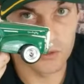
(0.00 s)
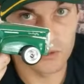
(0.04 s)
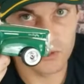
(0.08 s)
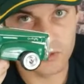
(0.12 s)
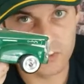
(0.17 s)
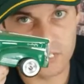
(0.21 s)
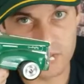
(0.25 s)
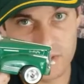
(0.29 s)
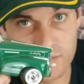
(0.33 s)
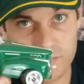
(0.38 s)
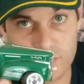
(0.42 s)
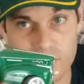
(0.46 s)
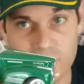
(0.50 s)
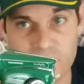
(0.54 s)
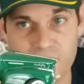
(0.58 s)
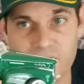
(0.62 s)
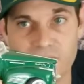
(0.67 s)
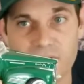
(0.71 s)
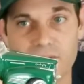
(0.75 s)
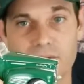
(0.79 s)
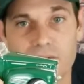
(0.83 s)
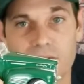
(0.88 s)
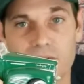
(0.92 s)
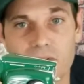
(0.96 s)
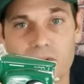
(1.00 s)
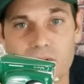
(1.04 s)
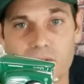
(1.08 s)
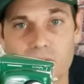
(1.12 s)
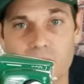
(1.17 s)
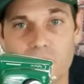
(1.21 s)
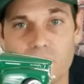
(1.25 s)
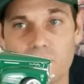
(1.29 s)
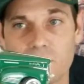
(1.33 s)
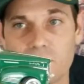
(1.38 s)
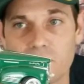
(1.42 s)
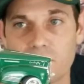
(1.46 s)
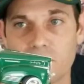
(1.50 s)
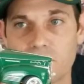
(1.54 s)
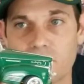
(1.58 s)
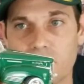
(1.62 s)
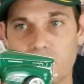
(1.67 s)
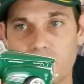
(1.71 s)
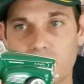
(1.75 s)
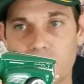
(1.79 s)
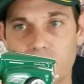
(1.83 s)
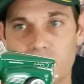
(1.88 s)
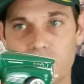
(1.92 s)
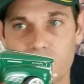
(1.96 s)
you give your seven-year-old. You
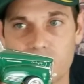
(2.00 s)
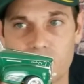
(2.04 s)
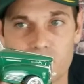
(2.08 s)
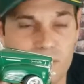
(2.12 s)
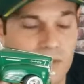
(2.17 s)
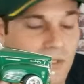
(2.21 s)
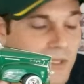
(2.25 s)
know, this was a